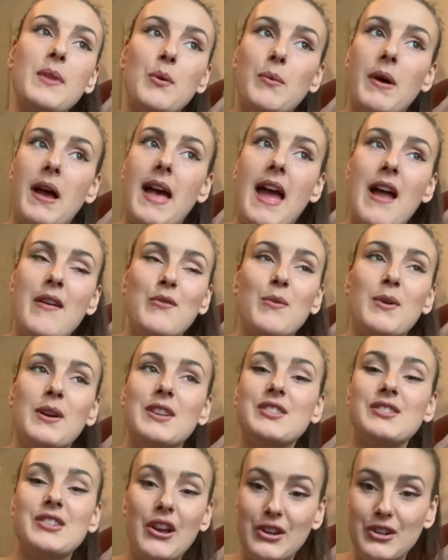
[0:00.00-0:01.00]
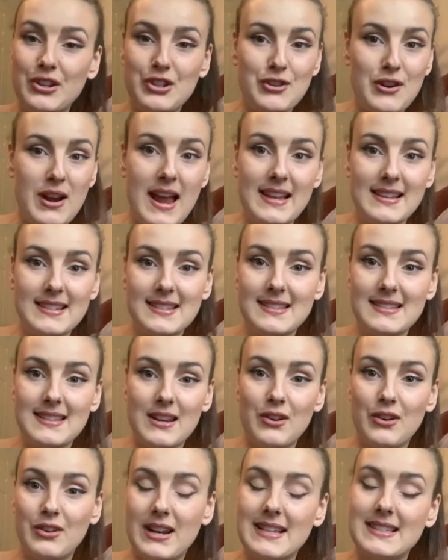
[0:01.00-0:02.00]
where everyone is so stressed and
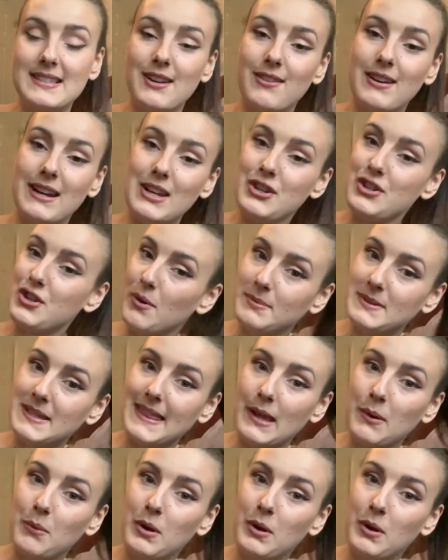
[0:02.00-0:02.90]
not necessarily in jobs that they